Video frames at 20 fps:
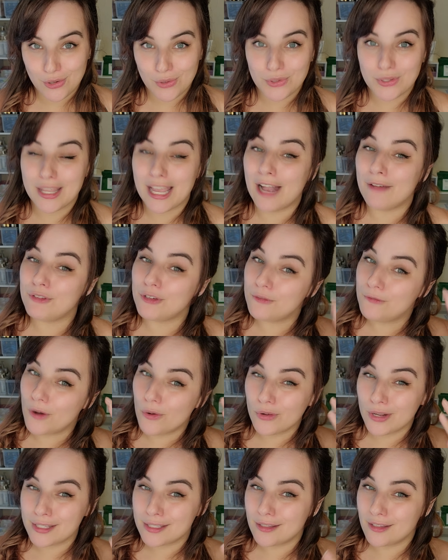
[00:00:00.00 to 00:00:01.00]
so they have to
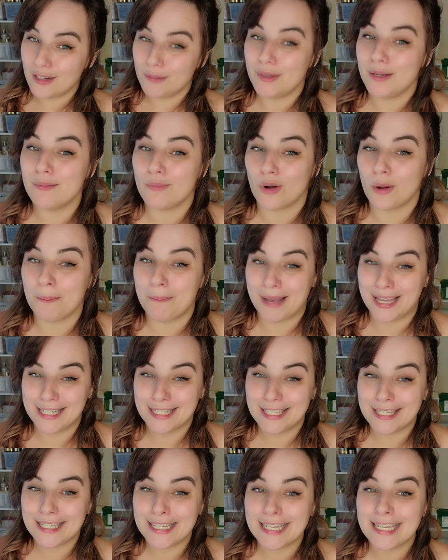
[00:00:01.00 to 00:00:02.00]
focus a little bit more
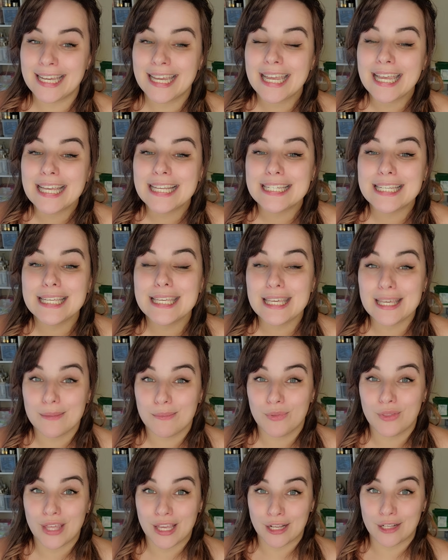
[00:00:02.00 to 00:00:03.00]
mentally to keep
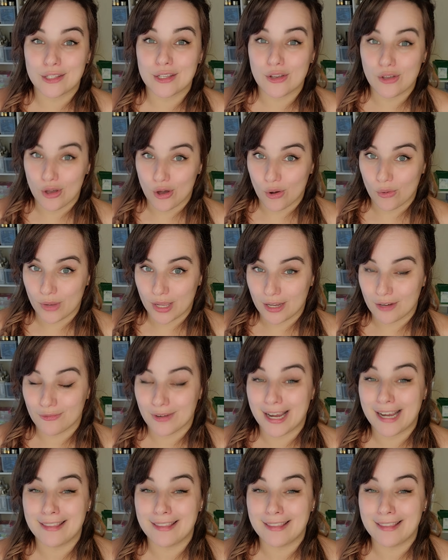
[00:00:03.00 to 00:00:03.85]
things going, right?